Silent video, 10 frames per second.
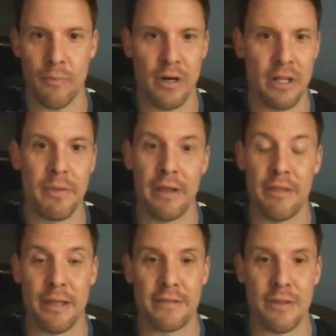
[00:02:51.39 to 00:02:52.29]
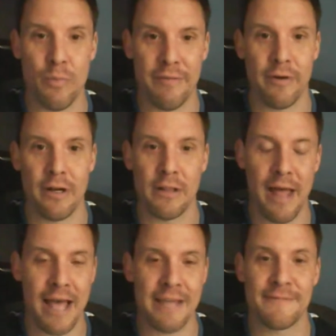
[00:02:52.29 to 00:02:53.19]
And one of the big things that we've heard in the
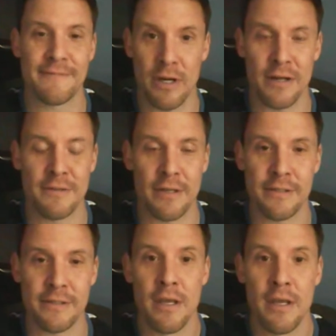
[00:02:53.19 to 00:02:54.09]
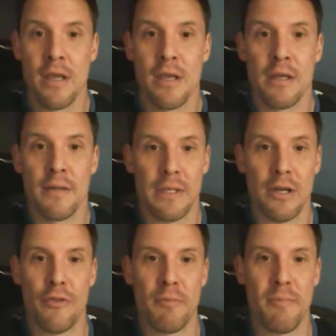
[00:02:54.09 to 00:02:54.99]
last few years is,
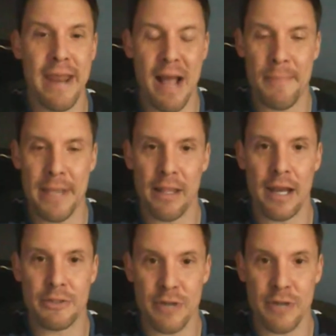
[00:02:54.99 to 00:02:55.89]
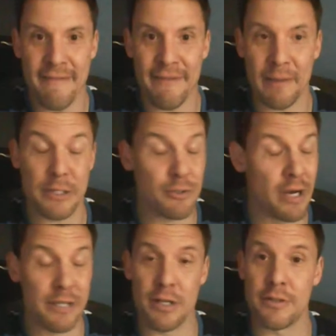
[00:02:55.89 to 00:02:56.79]
there may not be a lot of traffic, but
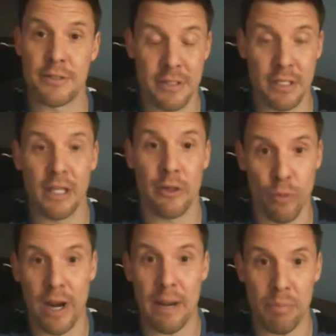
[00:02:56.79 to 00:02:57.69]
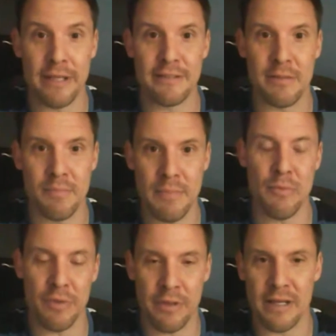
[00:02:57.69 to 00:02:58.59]
trade shows are still a great place to
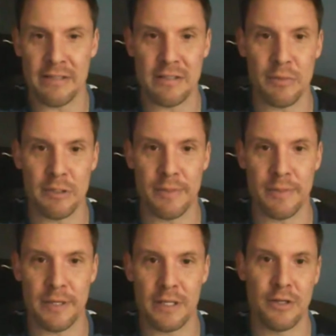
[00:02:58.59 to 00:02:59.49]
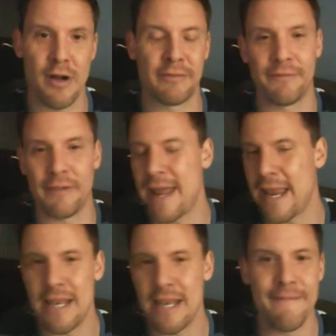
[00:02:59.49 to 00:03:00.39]
meet with customers because you don't have to fly
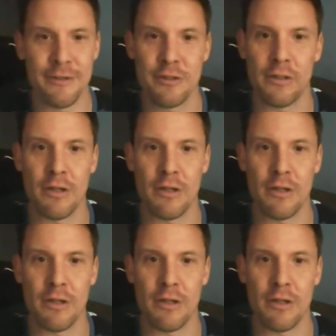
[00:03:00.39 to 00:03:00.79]
to individual